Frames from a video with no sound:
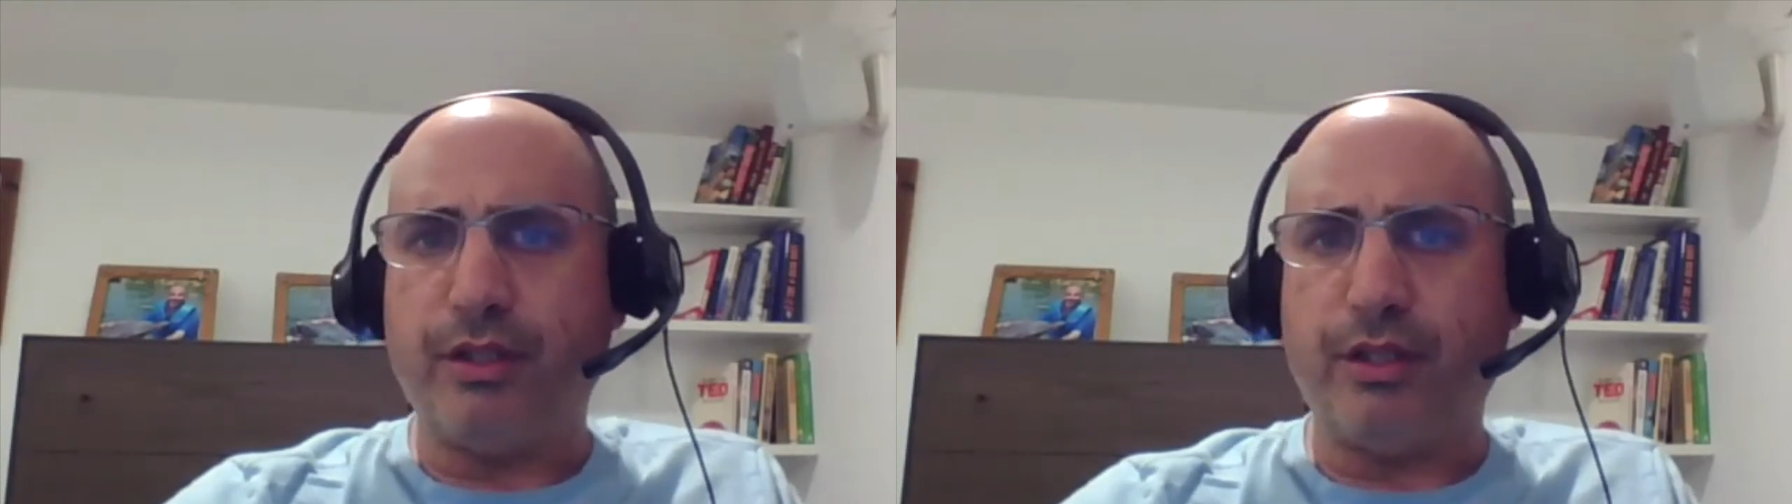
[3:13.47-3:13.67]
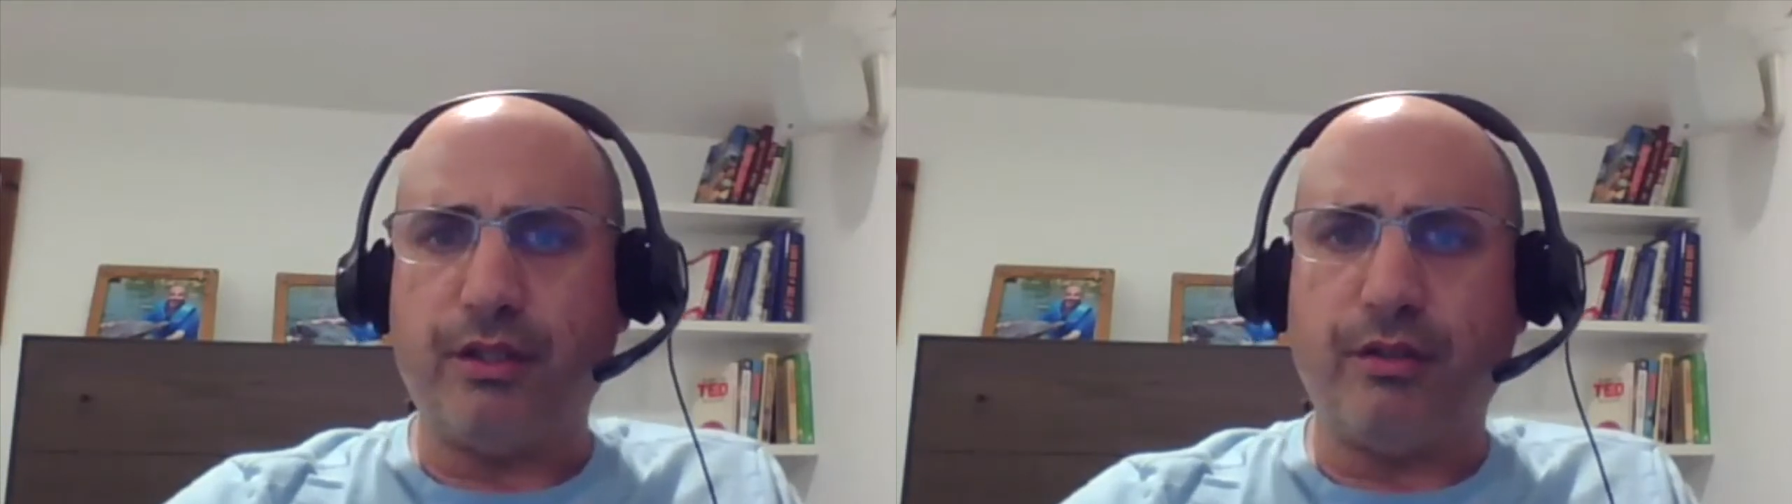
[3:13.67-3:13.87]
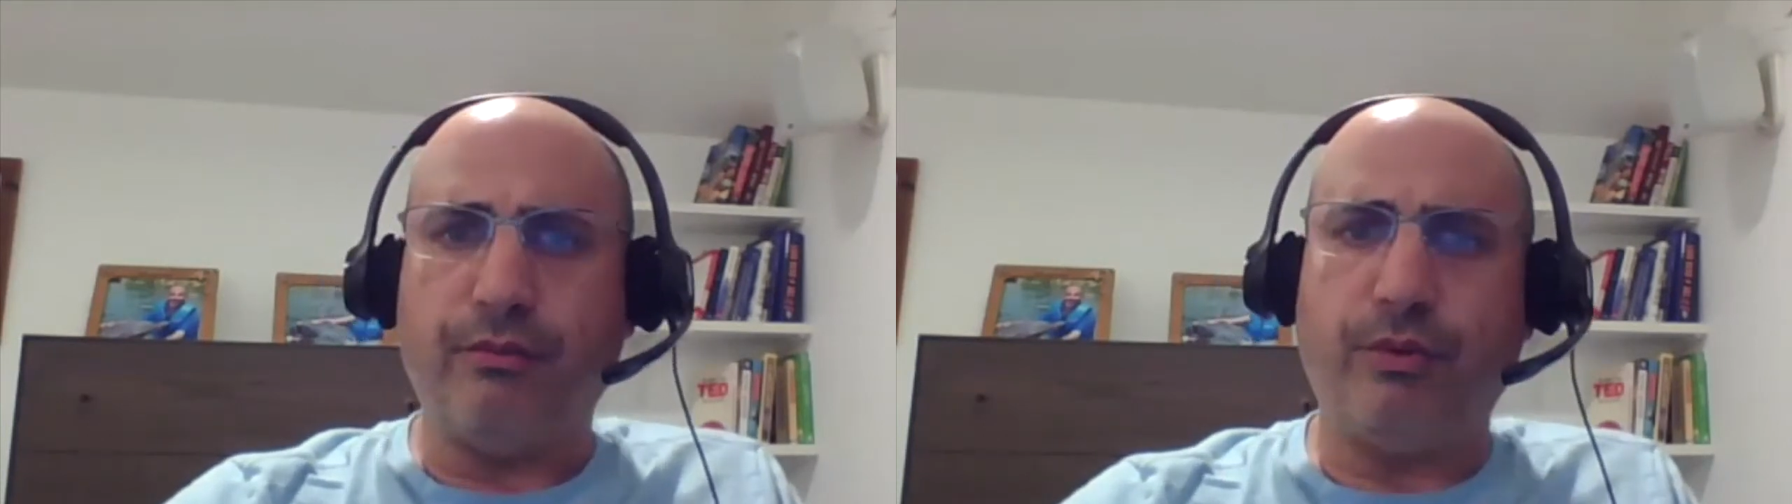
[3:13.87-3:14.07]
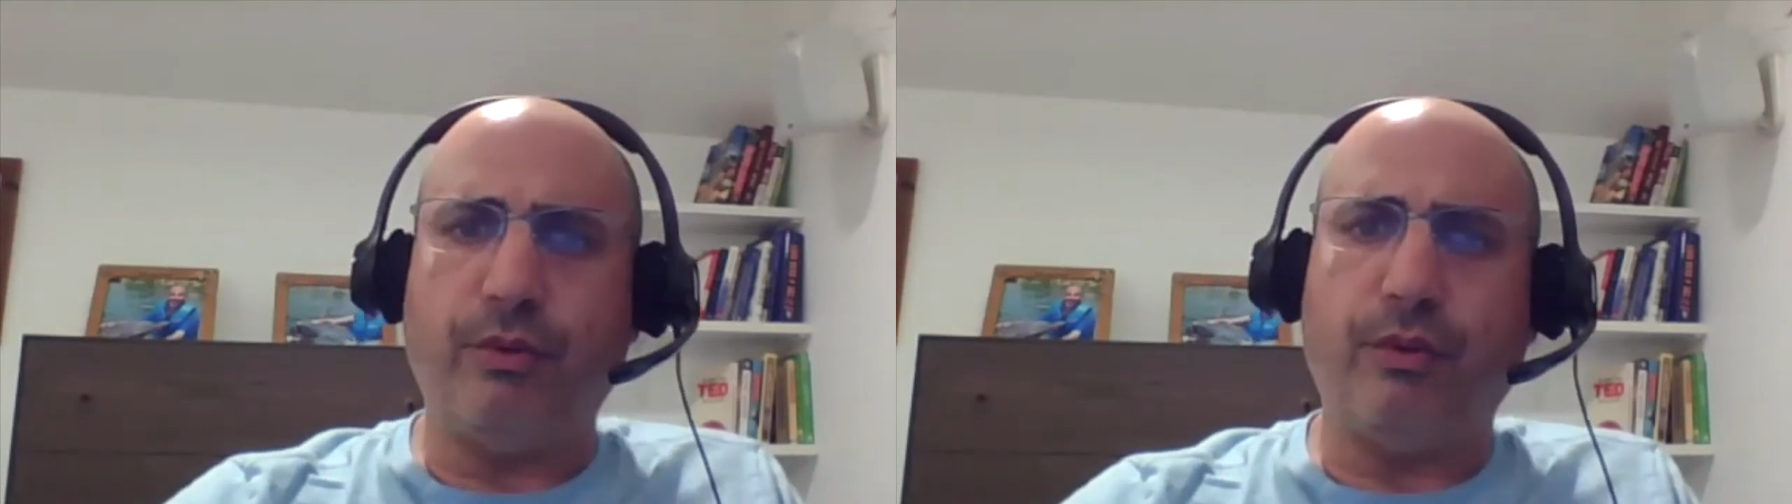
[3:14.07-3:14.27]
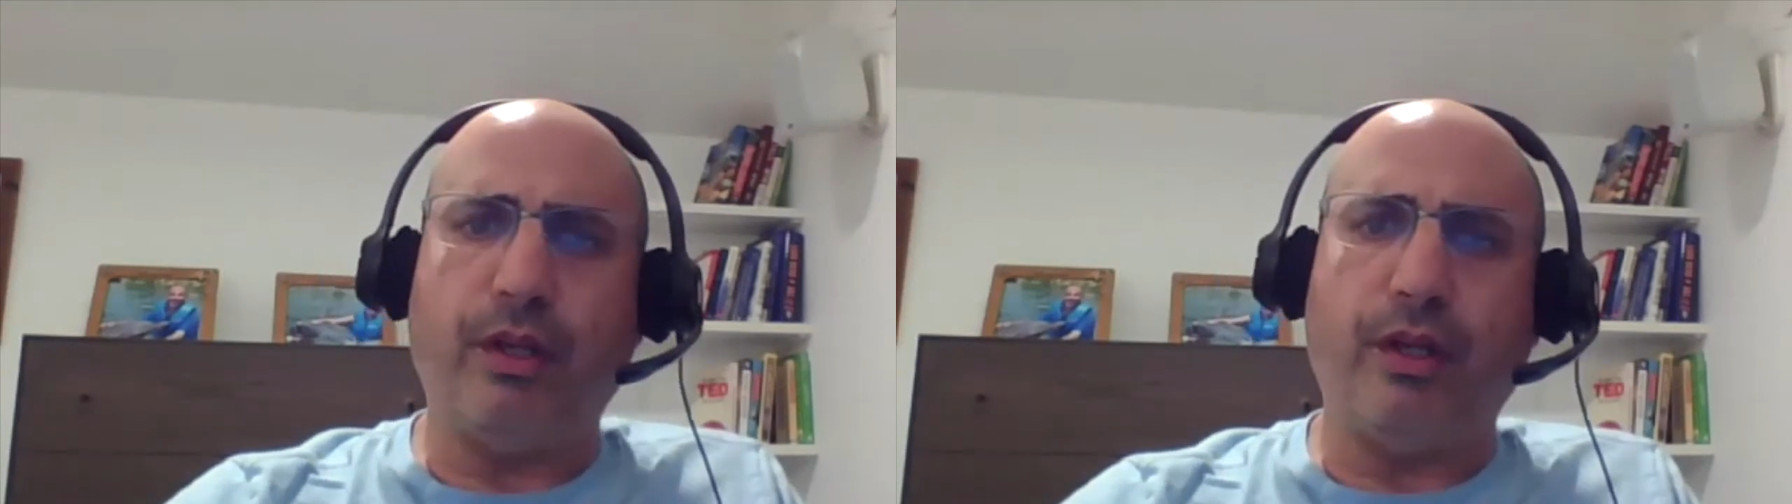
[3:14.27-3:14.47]
system
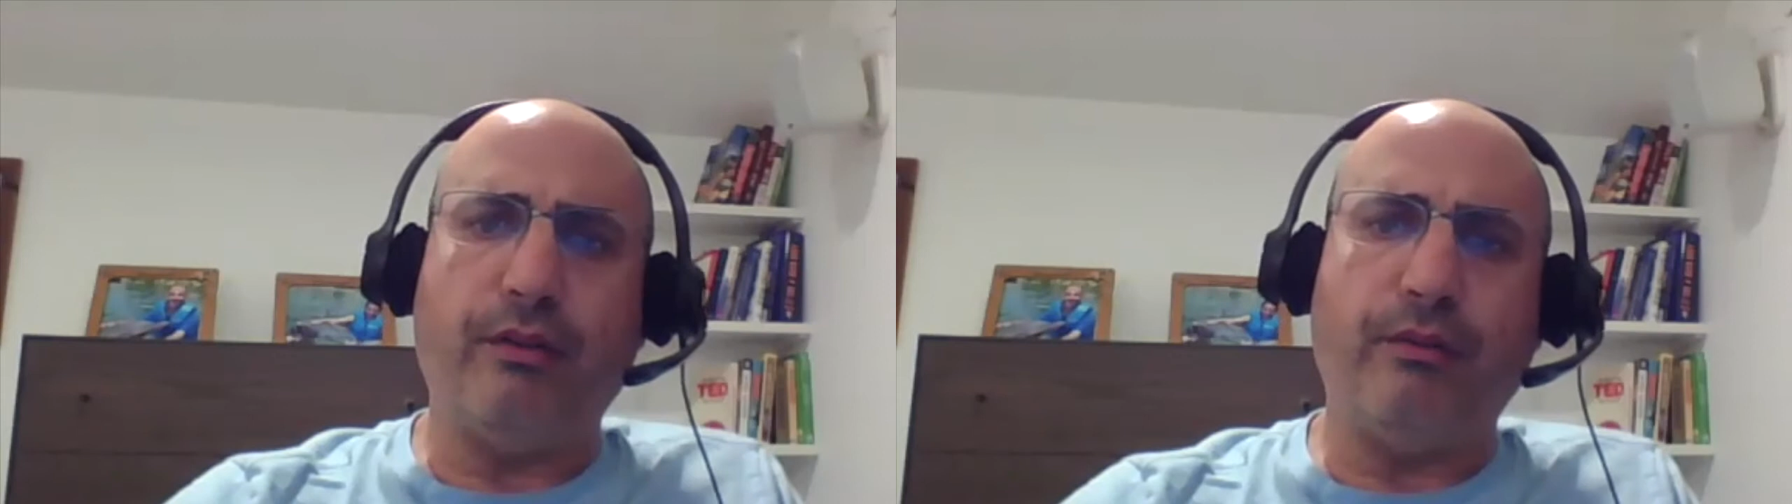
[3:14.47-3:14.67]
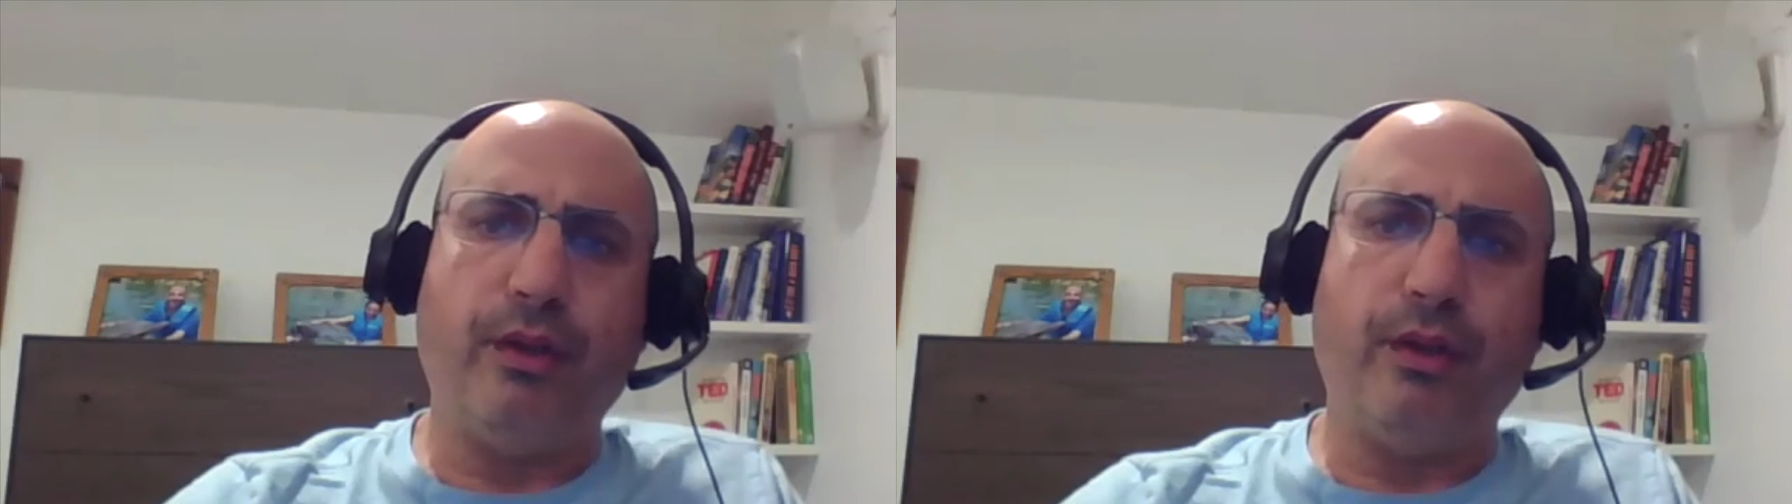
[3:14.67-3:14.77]
for